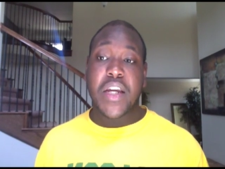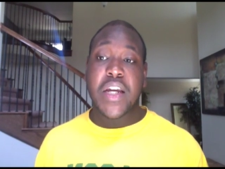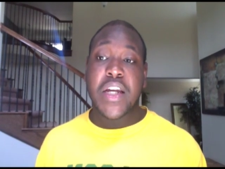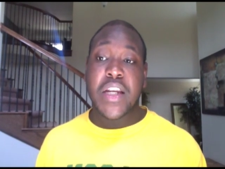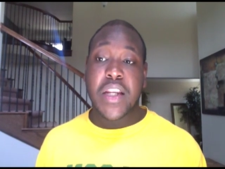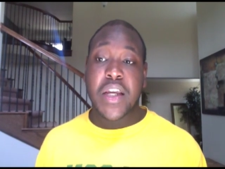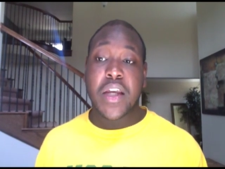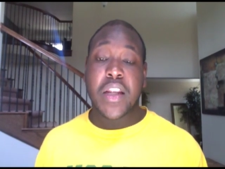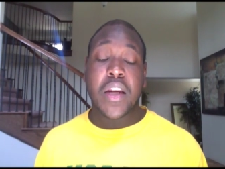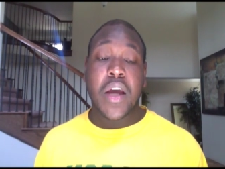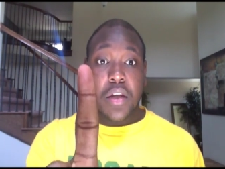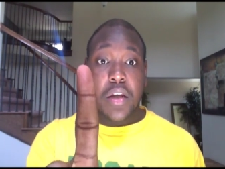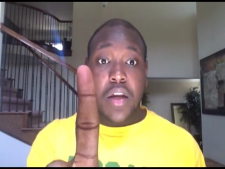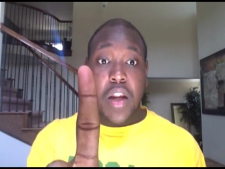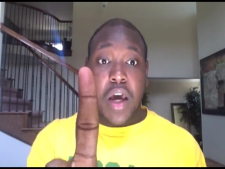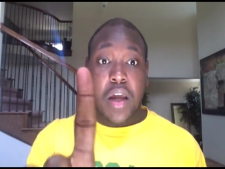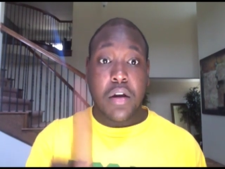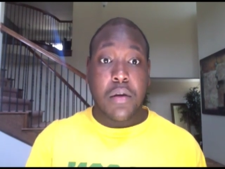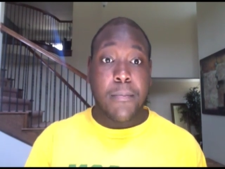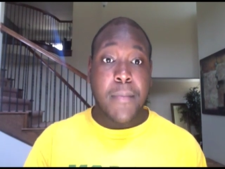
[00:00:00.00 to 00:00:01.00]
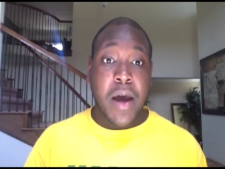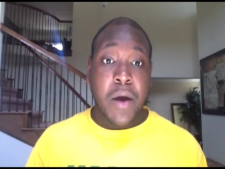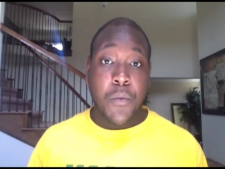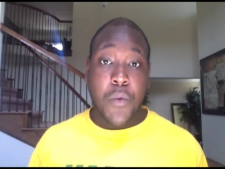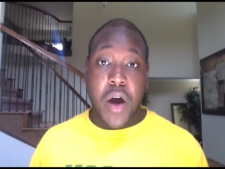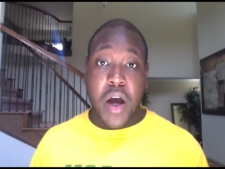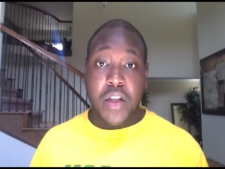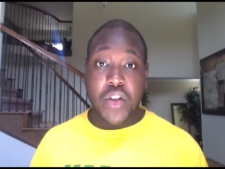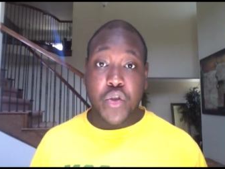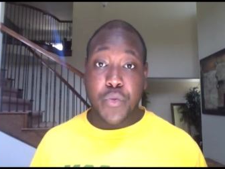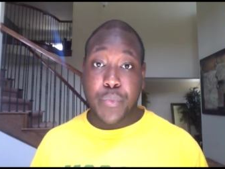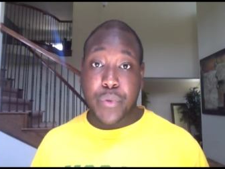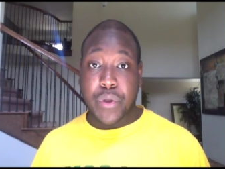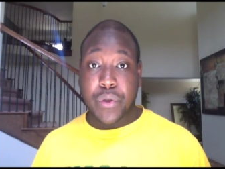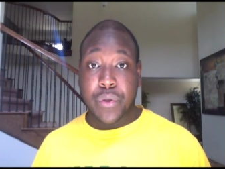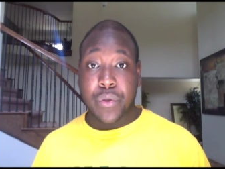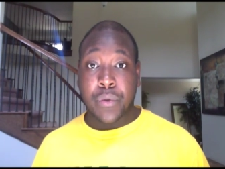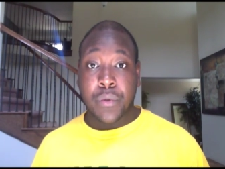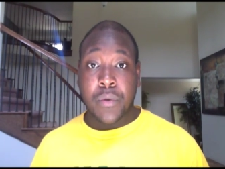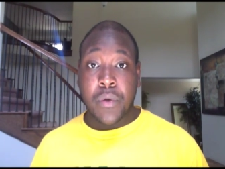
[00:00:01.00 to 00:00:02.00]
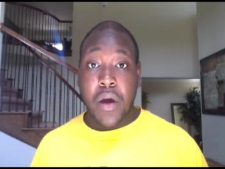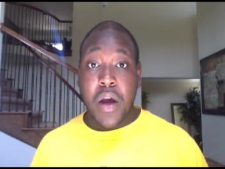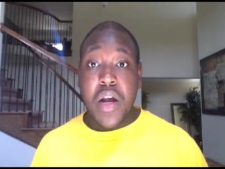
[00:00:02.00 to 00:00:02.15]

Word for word: eat it. Not on my watch, boo.